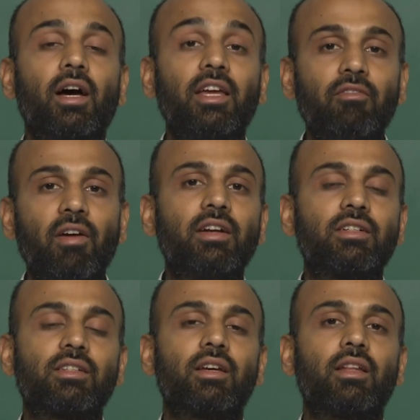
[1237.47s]

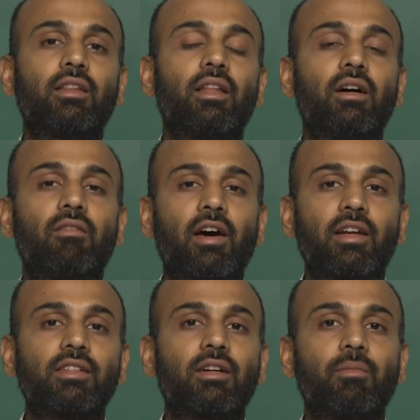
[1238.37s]
events in the
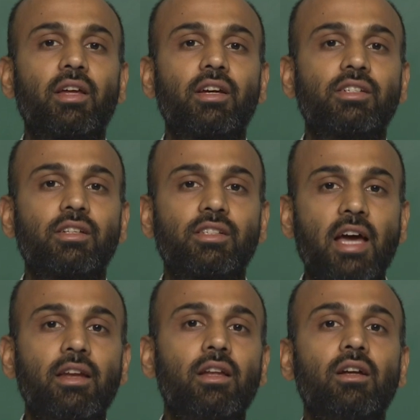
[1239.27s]
wireless communication
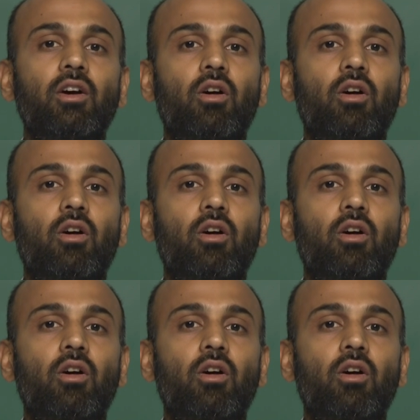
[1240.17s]
channel